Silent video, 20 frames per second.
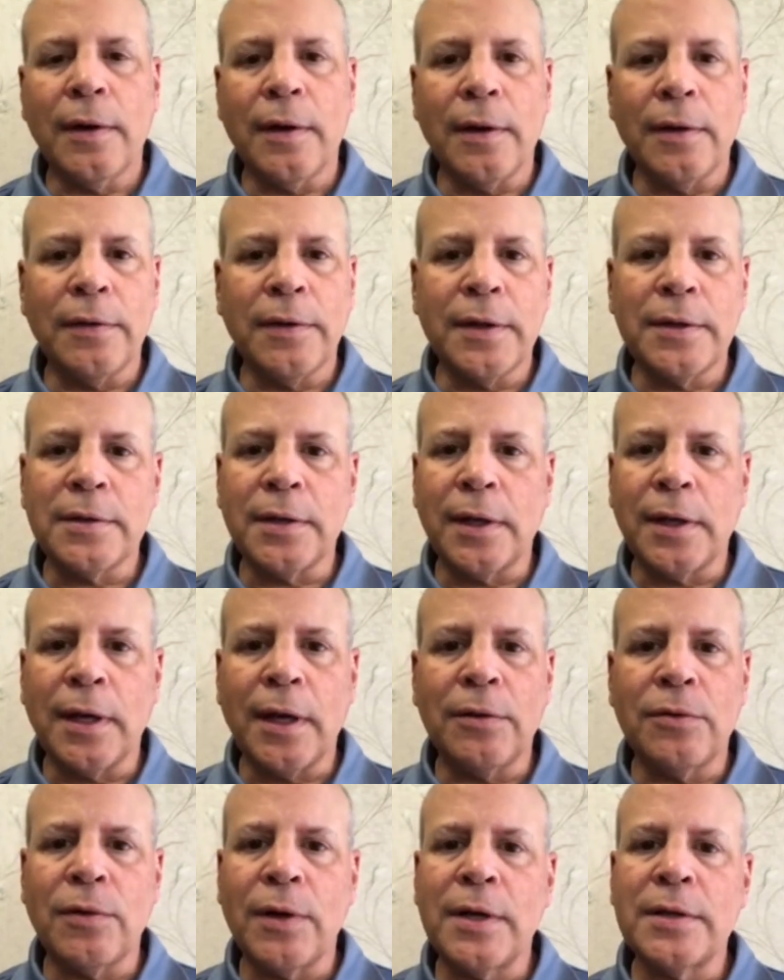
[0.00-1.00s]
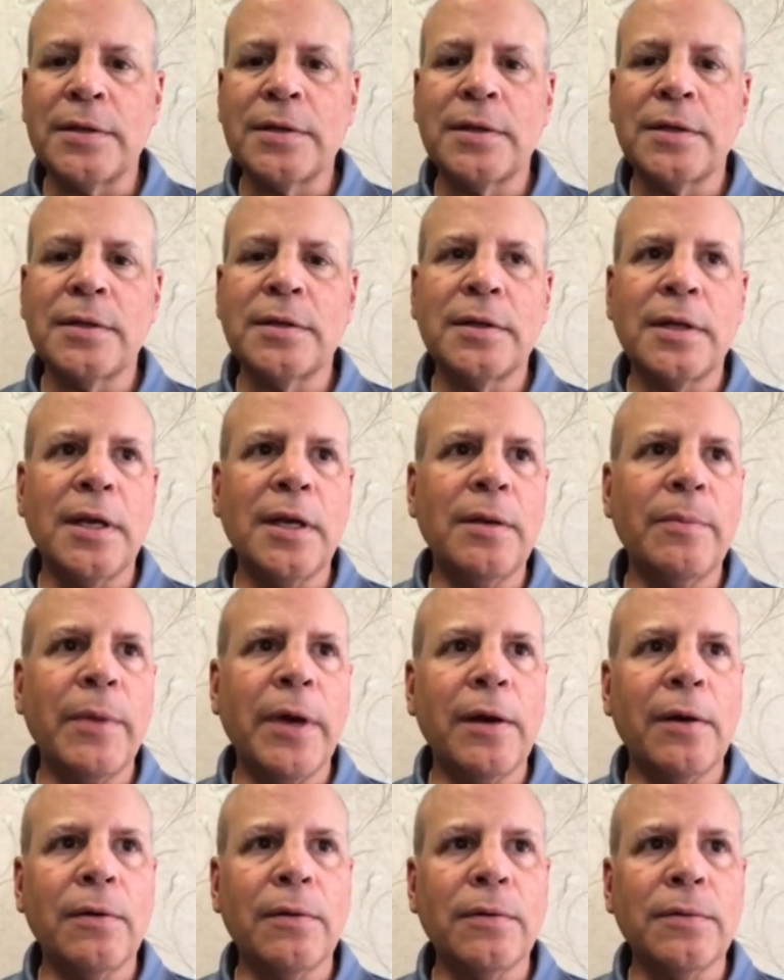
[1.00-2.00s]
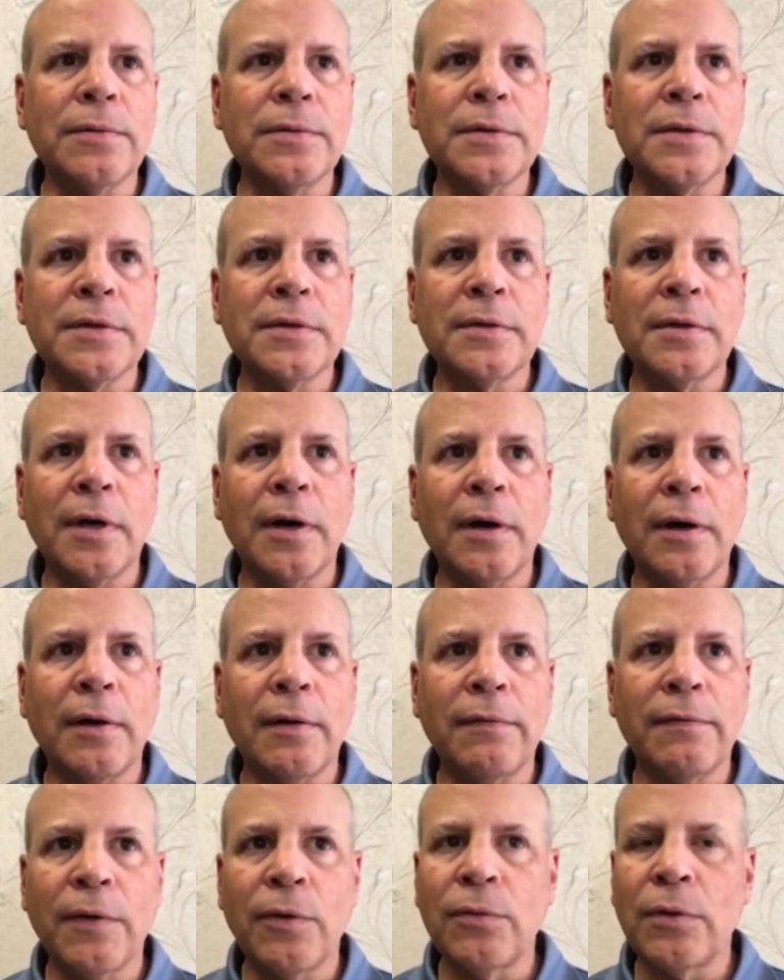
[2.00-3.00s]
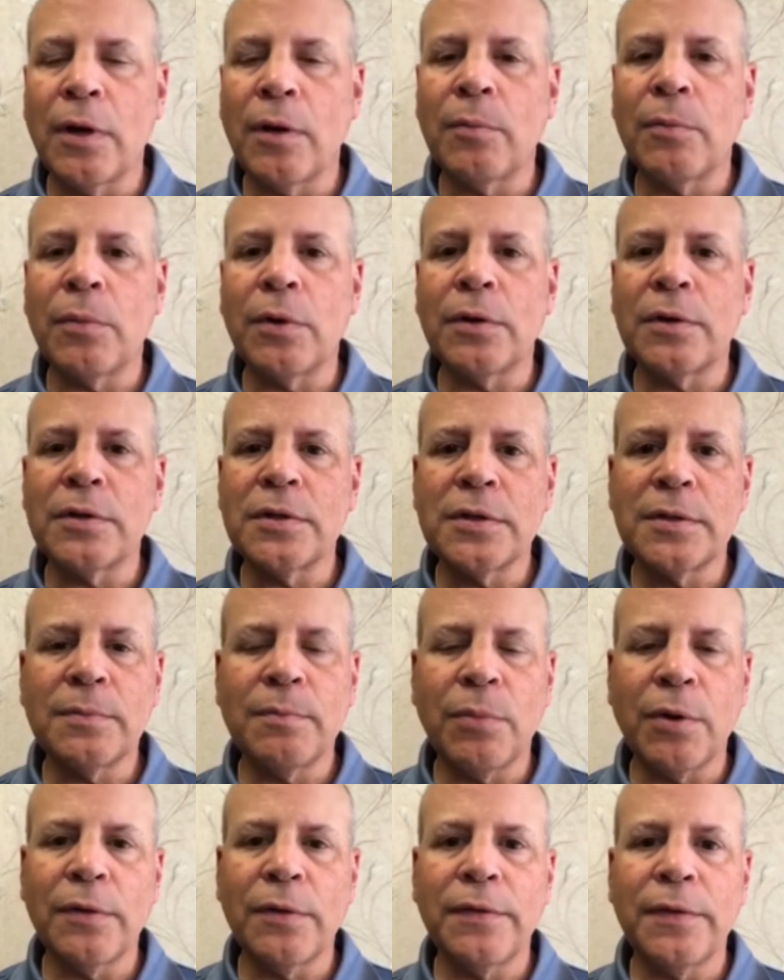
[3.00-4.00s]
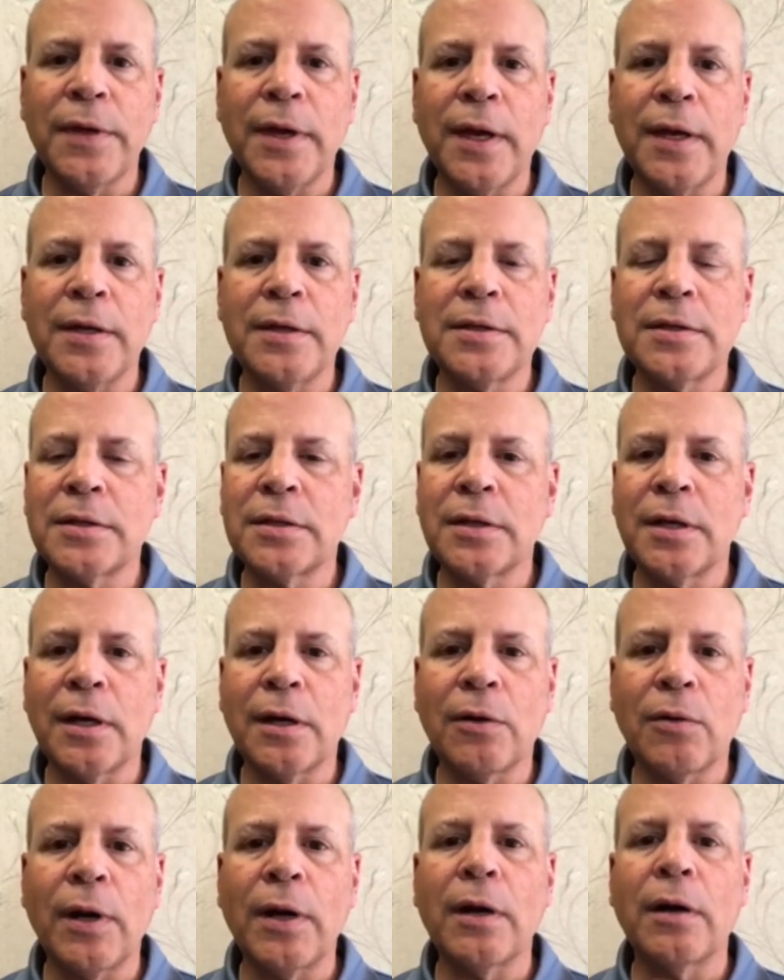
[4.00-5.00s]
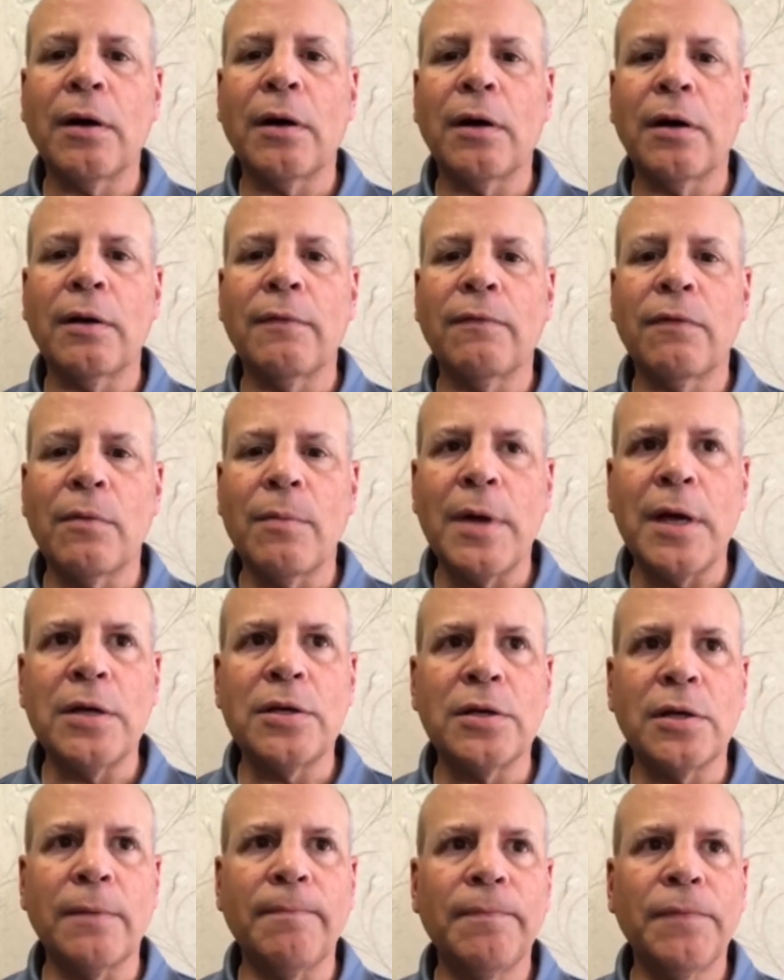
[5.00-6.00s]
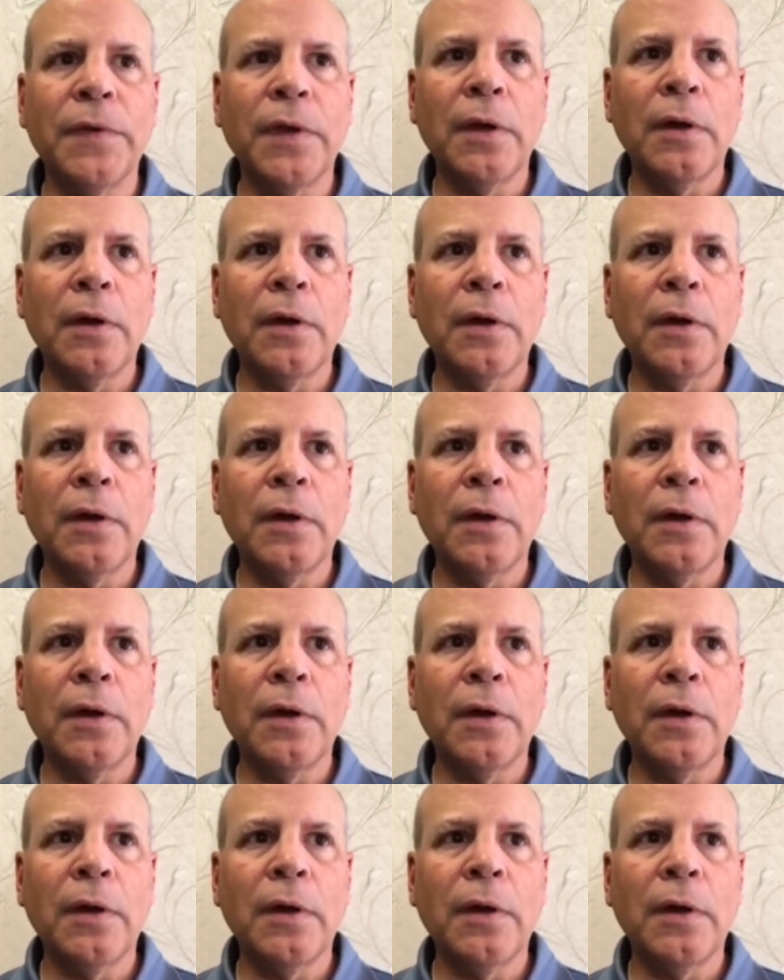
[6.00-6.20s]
things like addresses, emails, phone numbers, birth dates, and credit card information.